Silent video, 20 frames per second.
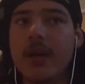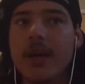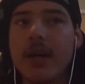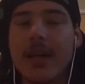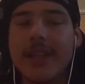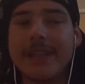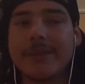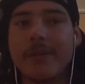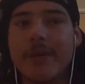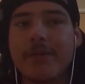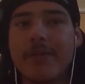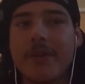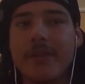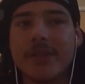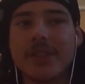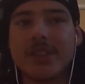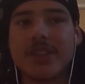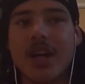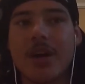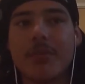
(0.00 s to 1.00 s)
I think my
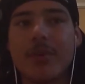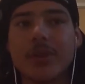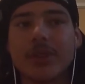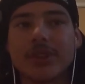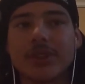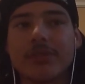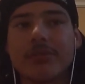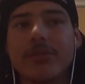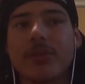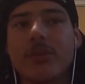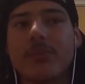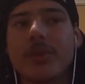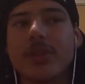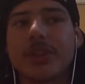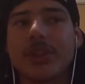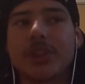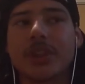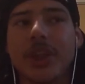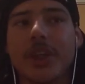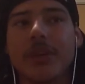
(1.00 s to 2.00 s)
favorite stop motion film is
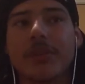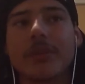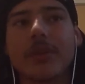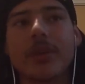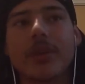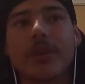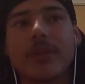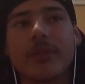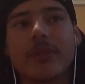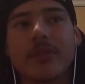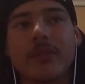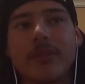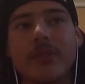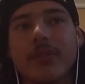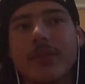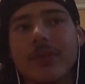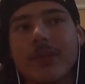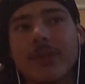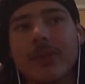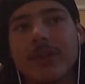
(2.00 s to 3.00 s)
Chicken Run.
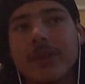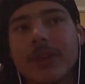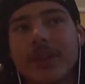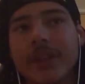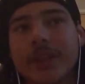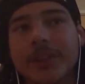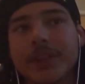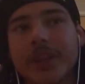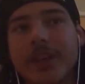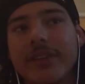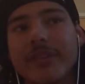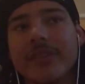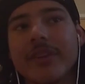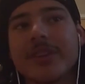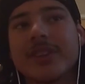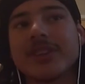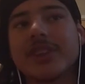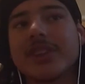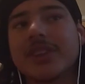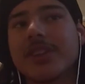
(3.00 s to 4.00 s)
And Chicken
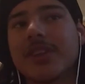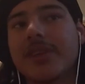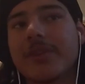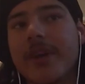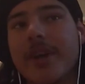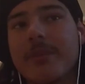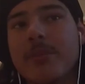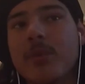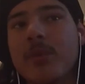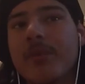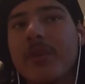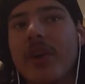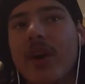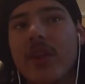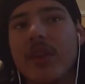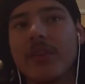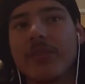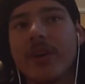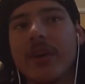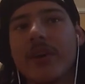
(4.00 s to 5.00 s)
Run's just a great movie
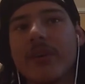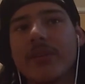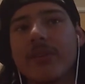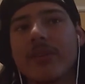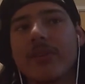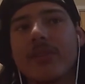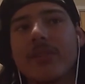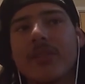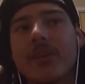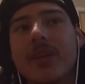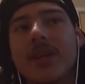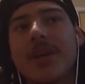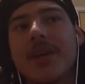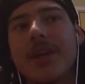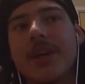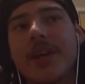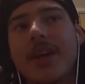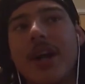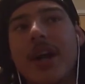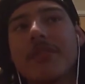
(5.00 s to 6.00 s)
all around.
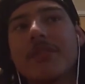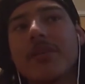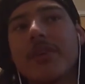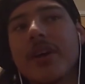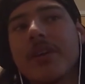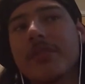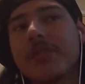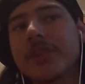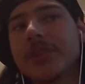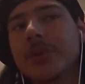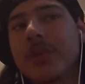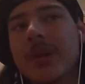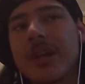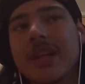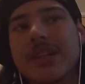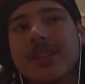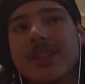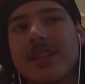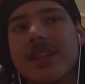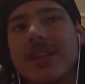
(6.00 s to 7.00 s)
I've enjoyed it
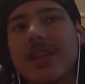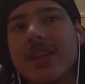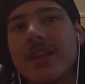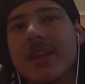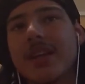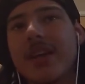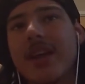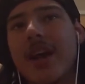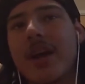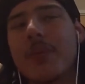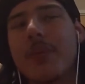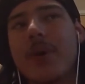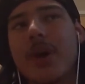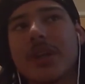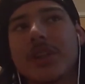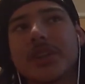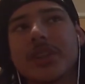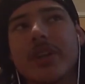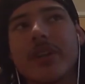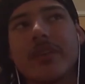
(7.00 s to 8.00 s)
as a kid. I
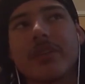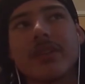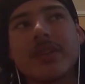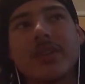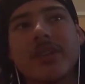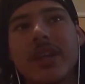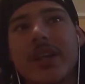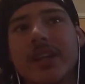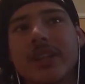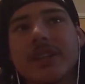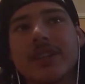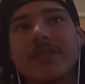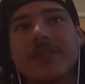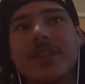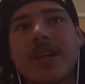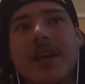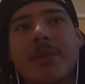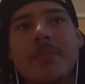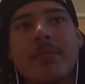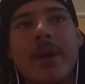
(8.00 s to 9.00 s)
watched it like some
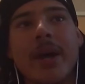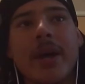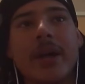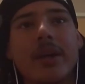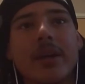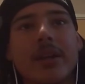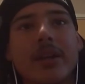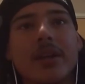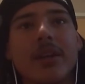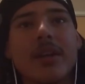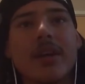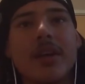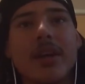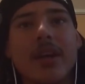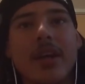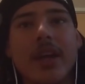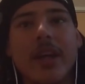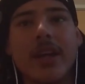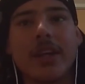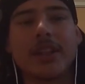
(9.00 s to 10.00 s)
time back.
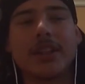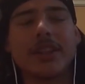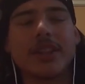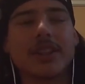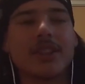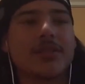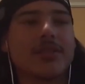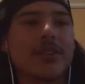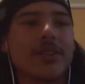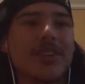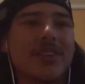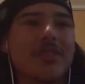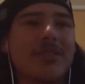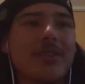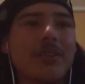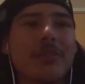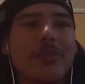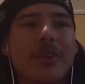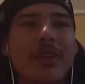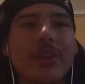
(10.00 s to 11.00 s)
And it's just
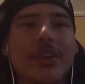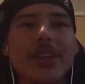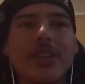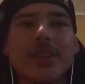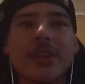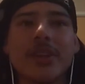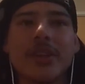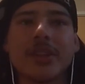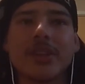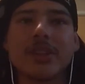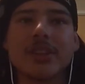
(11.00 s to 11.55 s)
really good.